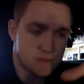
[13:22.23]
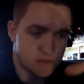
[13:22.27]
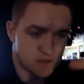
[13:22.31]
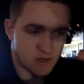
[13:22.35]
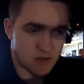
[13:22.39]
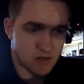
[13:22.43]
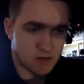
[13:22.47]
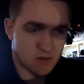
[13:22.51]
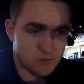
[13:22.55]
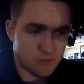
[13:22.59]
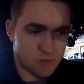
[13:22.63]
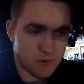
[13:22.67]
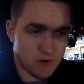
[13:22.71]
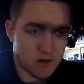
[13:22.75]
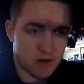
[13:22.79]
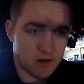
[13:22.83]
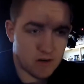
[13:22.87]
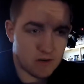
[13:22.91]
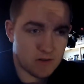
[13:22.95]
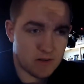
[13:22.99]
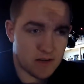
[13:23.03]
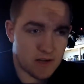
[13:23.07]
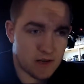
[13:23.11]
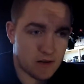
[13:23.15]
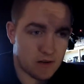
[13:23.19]
So we
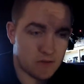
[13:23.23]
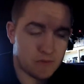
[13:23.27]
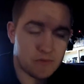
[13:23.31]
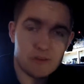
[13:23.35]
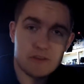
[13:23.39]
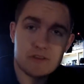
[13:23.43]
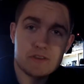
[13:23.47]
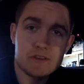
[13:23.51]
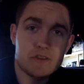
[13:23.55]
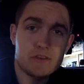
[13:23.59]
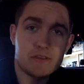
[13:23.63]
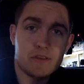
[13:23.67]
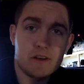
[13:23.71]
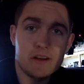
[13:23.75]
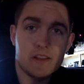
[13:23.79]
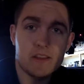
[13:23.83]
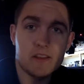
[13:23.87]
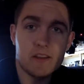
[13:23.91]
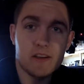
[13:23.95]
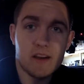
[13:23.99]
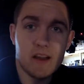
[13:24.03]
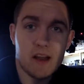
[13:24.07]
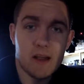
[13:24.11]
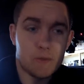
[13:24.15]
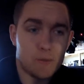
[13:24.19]
are now officially
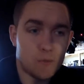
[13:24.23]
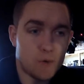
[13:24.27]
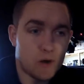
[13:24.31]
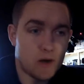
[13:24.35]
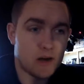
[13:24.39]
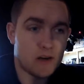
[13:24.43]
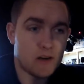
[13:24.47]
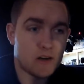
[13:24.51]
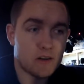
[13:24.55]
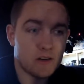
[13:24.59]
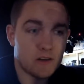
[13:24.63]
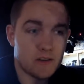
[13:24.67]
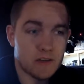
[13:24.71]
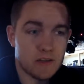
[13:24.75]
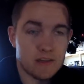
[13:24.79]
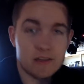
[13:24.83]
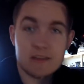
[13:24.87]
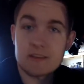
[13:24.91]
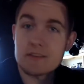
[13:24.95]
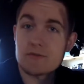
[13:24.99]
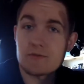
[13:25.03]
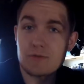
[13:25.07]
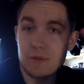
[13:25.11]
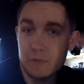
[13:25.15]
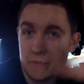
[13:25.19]
running the 9-wire. He
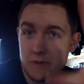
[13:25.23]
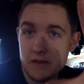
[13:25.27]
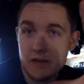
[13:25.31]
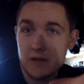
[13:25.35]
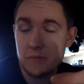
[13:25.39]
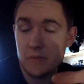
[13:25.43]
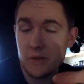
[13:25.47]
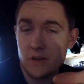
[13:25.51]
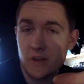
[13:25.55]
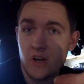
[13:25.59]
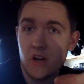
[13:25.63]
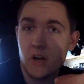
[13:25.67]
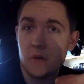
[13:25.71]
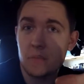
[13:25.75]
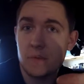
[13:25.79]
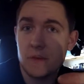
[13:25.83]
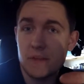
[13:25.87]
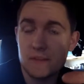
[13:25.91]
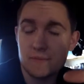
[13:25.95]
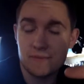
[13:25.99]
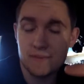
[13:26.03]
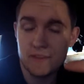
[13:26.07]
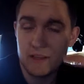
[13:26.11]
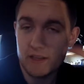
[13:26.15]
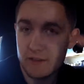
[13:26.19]
is ripping out my
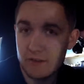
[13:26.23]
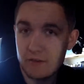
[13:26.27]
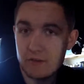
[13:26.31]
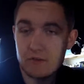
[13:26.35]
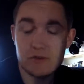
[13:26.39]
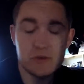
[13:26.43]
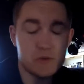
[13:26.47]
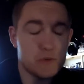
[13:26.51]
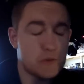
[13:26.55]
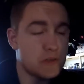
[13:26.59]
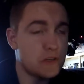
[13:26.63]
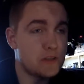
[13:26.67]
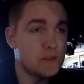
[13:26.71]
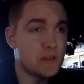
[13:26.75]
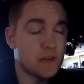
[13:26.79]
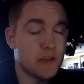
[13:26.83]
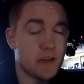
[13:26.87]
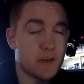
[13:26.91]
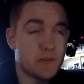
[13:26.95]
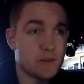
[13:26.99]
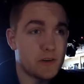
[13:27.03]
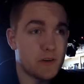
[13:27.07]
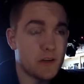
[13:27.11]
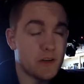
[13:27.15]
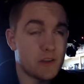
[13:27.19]
carpet like usual, like
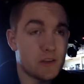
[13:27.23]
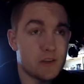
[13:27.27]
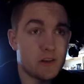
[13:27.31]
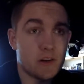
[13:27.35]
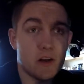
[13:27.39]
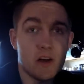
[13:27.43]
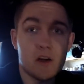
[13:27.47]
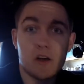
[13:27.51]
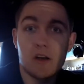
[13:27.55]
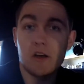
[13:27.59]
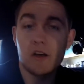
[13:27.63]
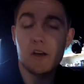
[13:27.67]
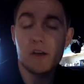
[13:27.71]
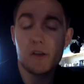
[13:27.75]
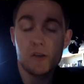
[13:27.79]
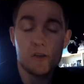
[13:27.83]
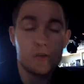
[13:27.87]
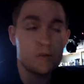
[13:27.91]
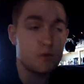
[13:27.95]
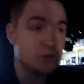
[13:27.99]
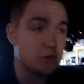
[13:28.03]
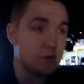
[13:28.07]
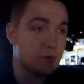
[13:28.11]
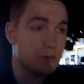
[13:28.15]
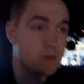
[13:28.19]
every other car
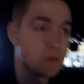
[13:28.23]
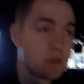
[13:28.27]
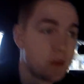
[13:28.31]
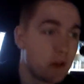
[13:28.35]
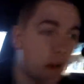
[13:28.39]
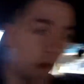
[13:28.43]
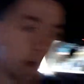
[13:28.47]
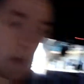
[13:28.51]
audio goon.